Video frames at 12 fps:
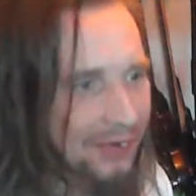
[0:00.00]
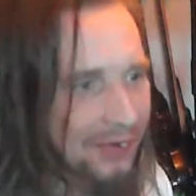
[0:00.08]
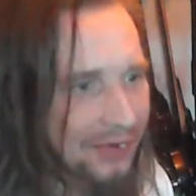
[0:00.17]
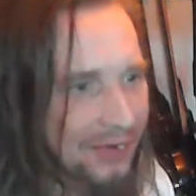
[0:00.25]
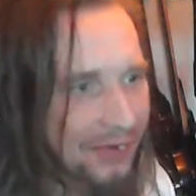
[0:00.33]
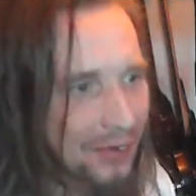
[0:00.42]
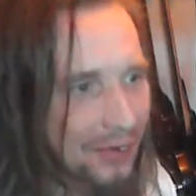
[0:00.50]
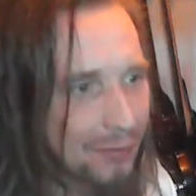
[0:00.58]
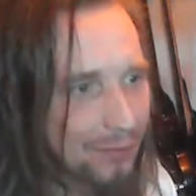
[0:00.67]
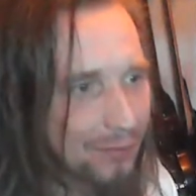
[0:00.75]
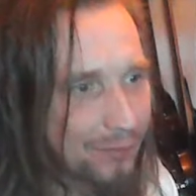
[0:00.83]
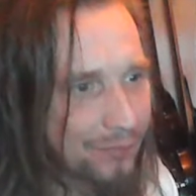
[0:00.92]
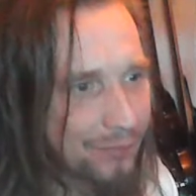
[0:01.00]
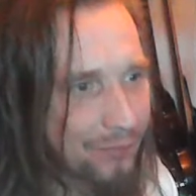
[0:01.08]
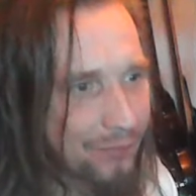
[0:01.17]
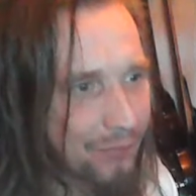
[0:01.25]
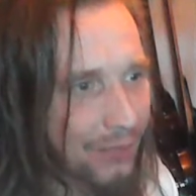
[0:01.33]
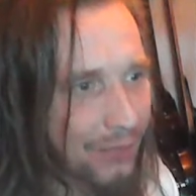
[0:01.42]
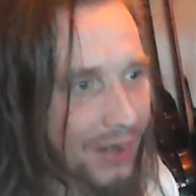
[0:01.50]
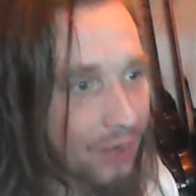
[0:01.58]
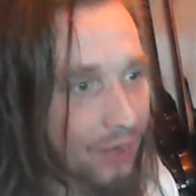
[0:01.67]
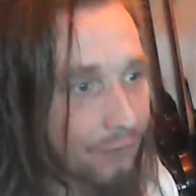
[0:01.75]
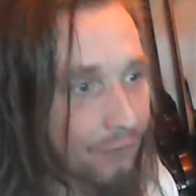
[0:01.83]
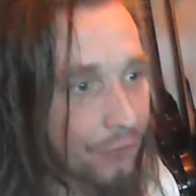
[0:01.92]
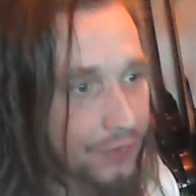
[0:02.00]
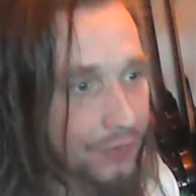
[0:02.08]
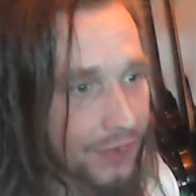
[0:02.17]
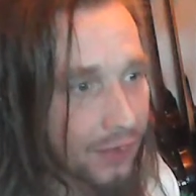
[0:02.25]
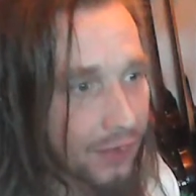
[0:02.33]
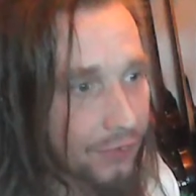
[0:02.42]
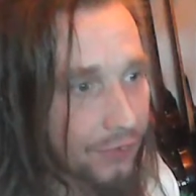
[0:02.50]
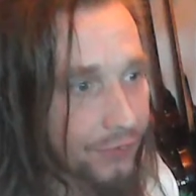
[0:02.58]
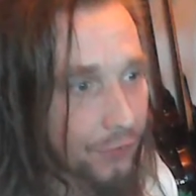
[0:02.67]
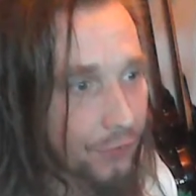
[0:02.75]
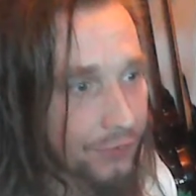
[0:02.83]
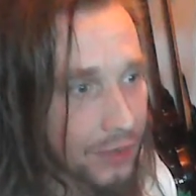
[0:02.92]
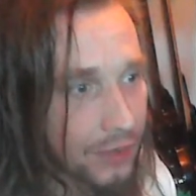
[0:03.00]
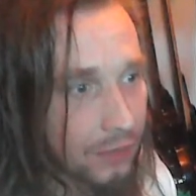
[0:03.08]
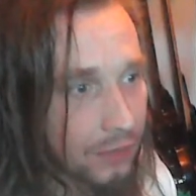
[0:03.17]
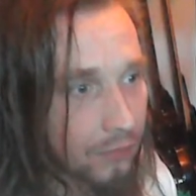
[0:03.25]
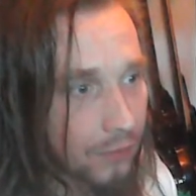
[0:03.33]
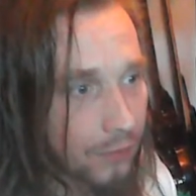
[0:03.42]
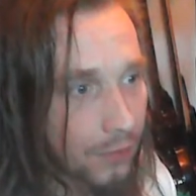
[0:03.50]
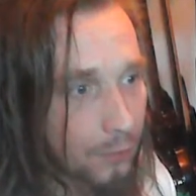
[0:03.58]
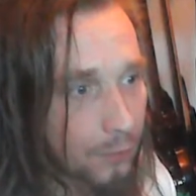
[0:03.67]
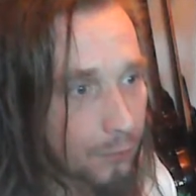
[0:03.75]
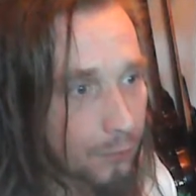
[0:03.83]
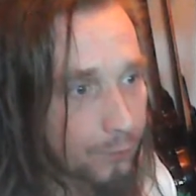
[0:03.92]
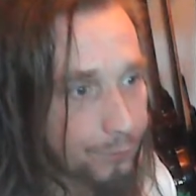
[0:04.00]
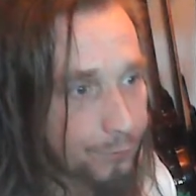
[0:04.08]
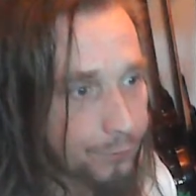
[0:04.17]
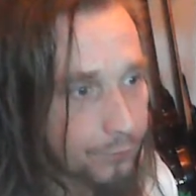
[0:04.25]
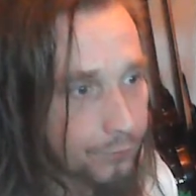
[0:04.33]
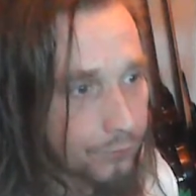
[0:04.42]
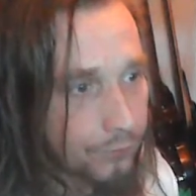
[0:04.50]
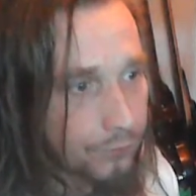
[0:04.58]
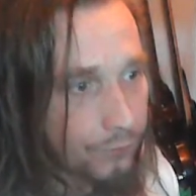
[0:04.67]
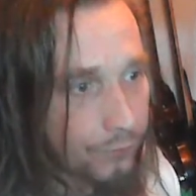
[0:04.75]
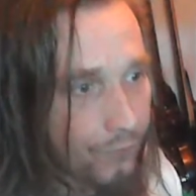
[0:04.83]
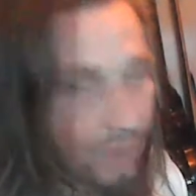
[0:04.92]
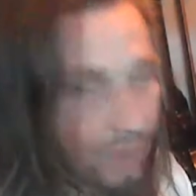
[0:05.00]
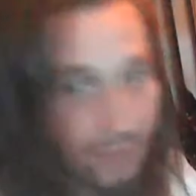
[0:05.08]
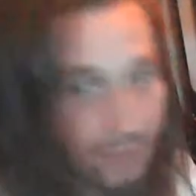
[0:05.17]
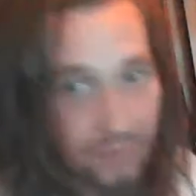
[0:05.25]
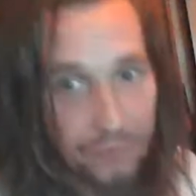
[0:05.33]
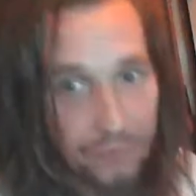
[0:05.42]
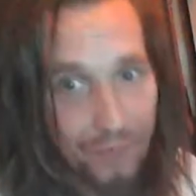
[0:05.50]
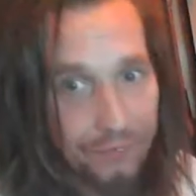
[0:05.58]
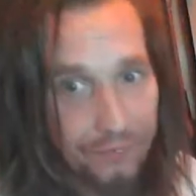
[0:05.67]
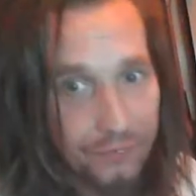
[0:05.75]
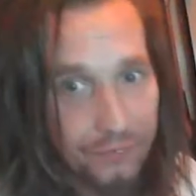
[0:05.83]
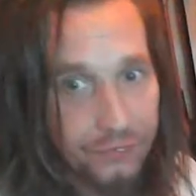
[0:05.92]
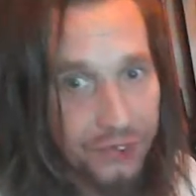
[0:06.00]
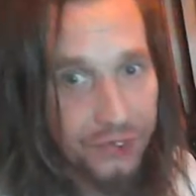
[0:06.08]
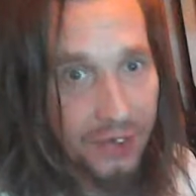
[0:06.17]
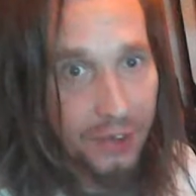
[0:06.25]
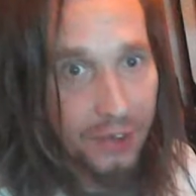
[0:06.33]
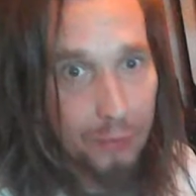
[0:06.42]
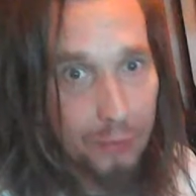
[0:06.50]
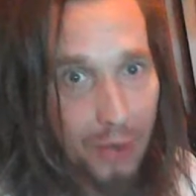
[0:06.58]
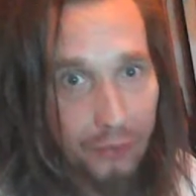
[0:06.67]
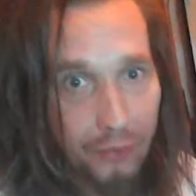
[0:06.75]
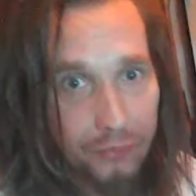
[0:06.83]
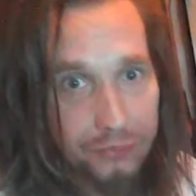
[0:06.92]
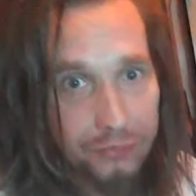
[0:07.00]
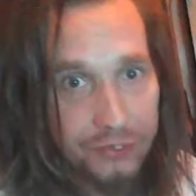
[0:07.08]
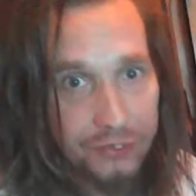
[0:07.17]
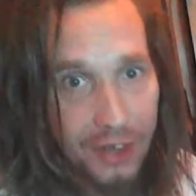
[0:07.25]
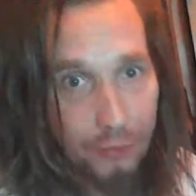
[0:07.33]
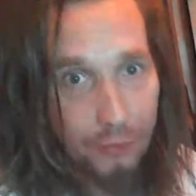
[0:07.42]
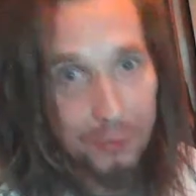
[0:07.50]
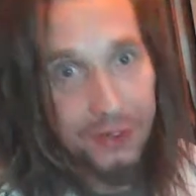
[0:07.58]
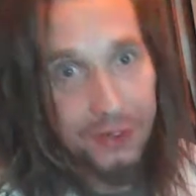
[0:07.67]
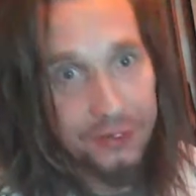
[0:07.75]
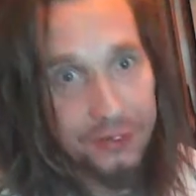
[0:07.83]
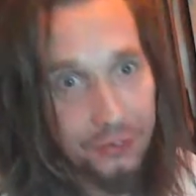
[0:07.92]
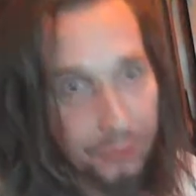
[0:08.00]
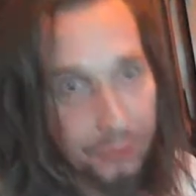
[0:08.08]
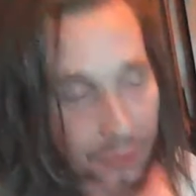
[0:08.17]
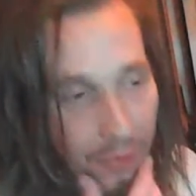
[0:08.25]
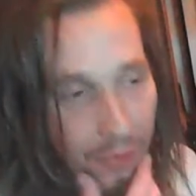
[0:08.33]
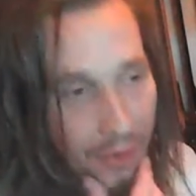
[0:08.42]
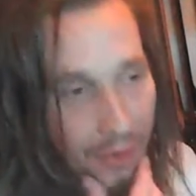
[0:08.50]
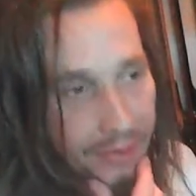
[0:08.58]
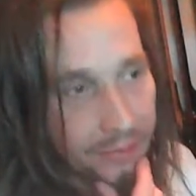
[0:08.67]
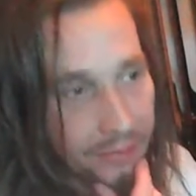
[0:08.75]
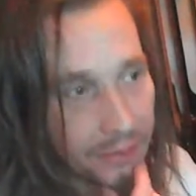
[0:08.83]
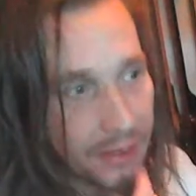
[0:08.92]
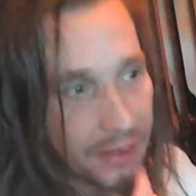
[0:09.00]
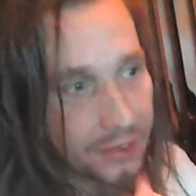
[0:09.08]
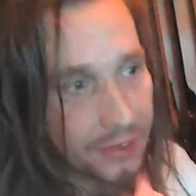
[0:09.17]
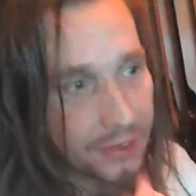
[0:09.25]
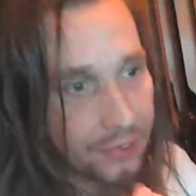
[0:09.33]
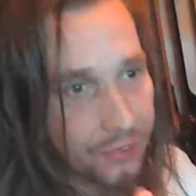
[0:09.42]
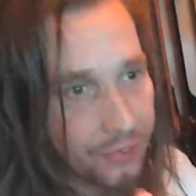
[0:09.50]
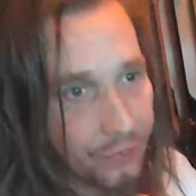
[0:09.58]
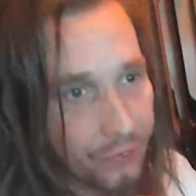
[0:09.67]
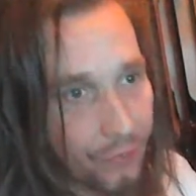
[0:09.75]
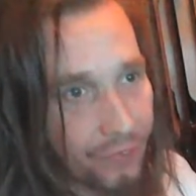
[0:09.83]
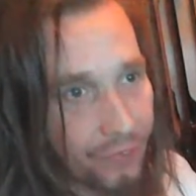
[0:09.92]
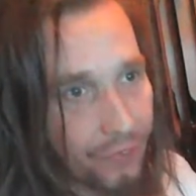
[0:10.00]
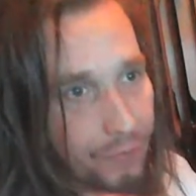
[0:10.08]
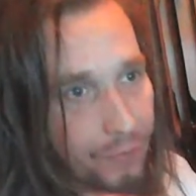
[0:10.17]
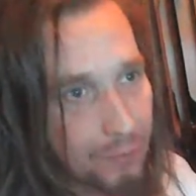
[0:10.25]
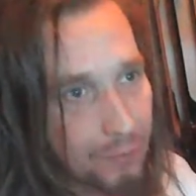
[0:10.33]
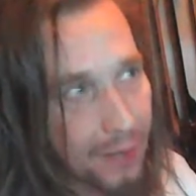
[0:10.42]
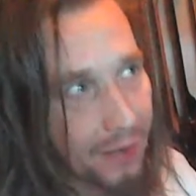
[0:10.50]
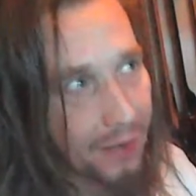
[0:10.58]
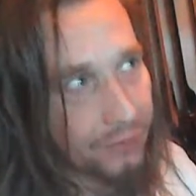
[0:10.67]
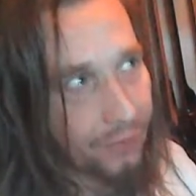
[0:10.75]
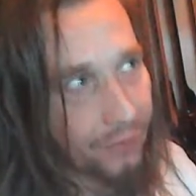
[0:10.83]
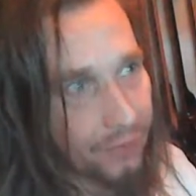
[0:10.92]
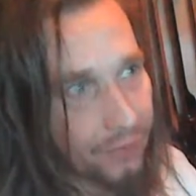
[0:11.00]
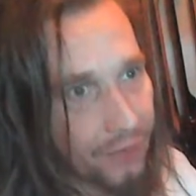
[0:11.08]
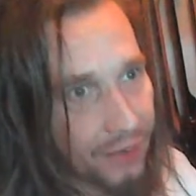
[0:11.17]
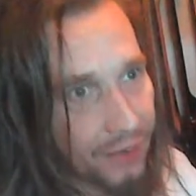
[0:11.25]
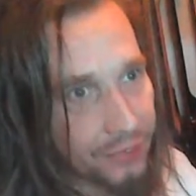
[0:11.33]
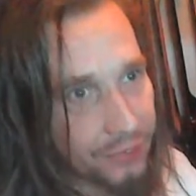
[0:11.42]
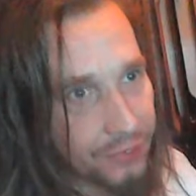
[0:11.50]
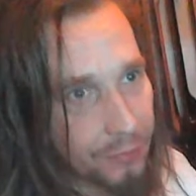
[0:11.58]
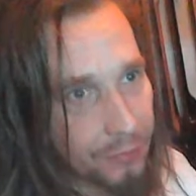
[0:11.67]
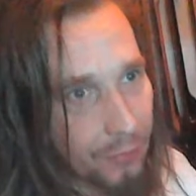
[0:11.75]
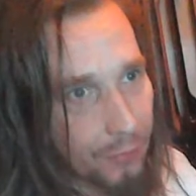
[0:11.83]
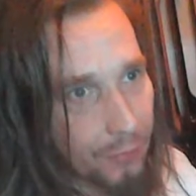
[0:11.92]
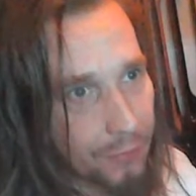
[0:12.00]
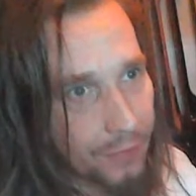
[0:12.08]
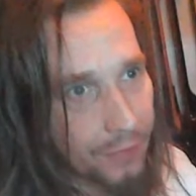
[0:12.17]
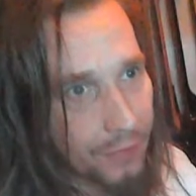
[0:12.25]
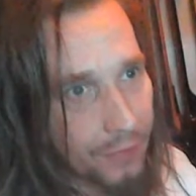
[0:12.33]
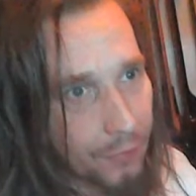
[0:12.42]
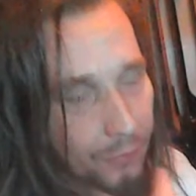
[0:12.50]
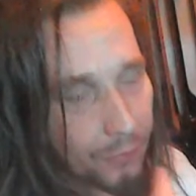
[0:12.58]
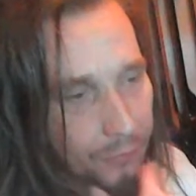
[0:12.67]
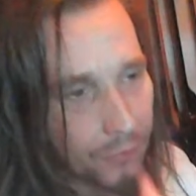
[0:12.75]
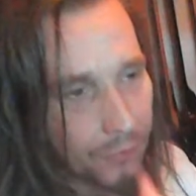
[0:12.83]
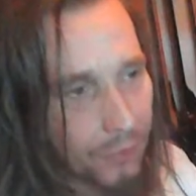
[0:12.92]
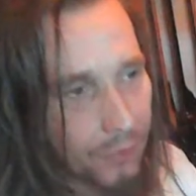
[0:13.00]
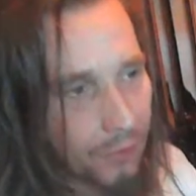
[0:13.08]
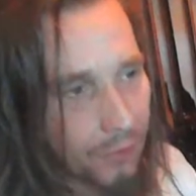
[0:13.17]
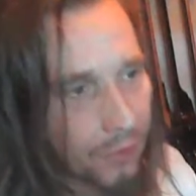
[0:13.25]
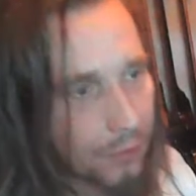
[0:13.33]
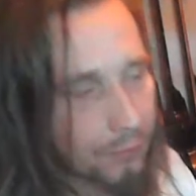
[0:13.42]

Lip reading: But yeah, look forward to that, because honestly, if any of you haven't checked out Malco's channel, please do. And he's doing a thing with a band. I think Nexus might be the name. I can't remember.